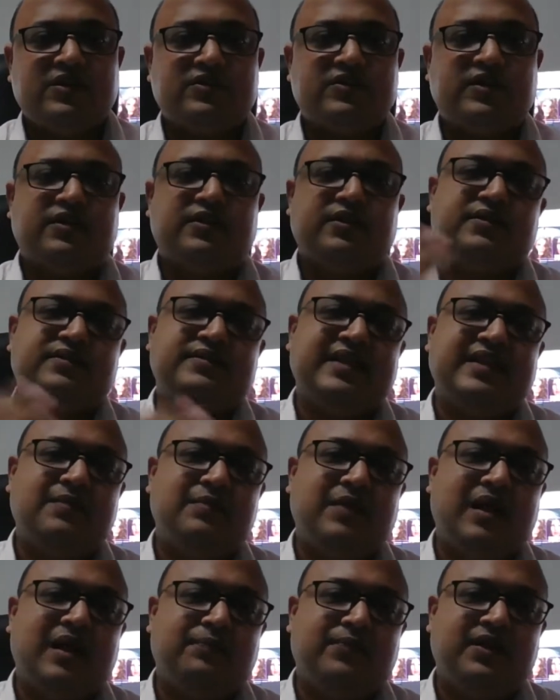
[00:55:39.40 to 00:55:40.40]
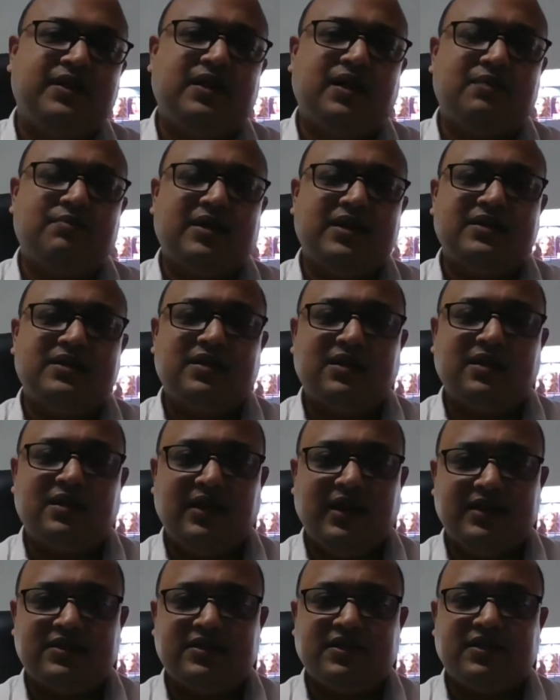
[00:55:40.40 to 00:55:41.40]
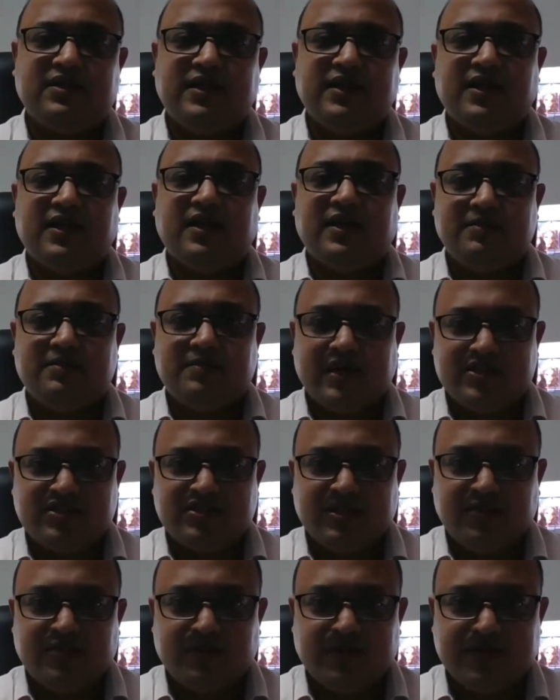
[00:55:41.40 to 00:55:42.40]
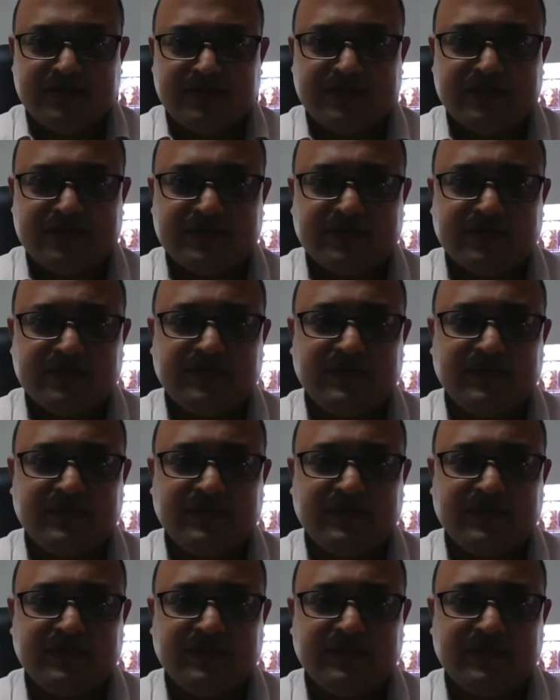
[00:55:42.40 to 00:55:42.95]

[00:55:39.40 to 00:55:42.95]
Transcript: The same happened a month later in our Himachal units,